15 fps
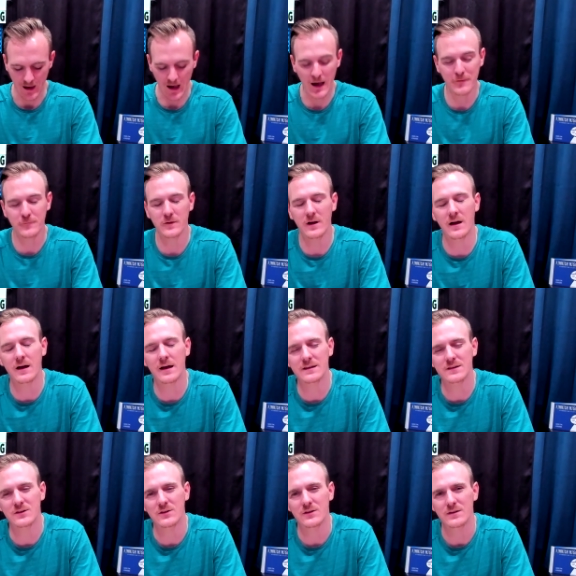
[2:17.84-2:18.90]
I
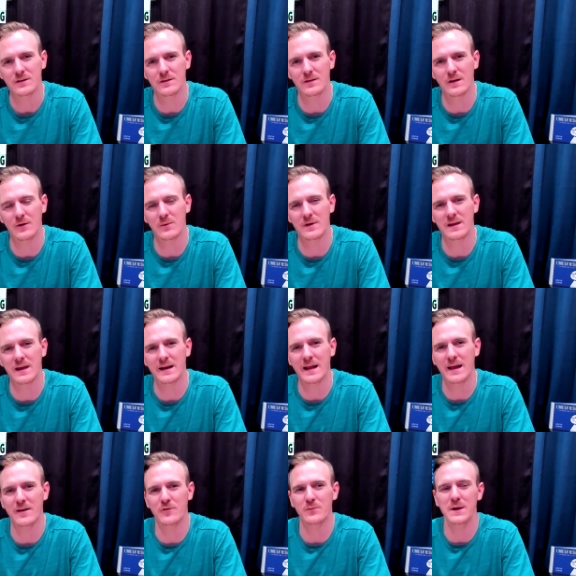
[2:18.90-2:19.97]
forgot that we can't
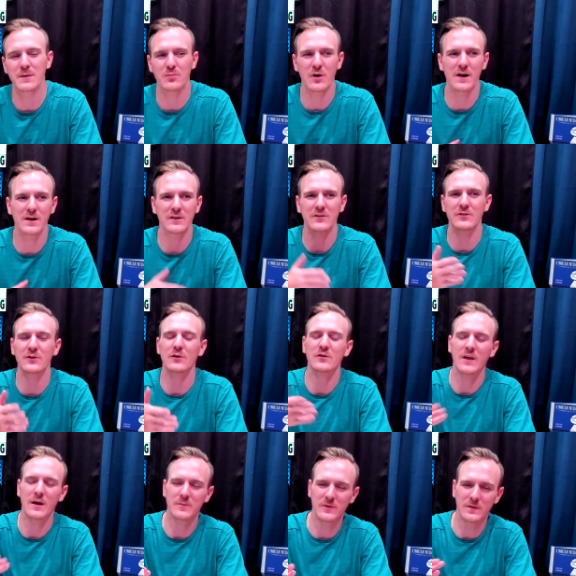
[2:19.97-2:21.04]
have meat products and those
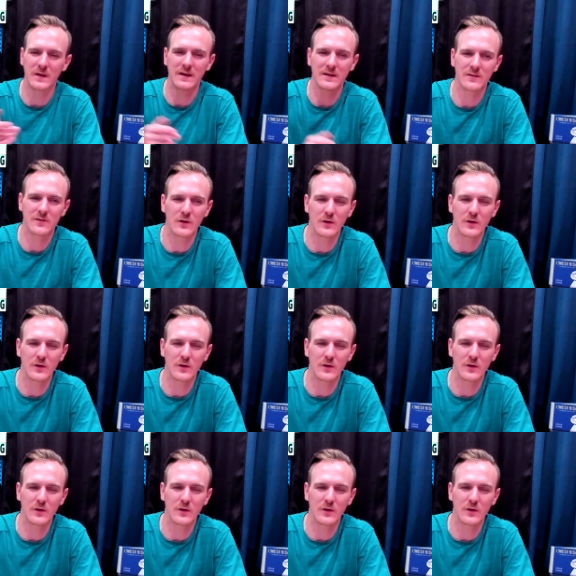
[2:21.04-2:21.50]
types of things.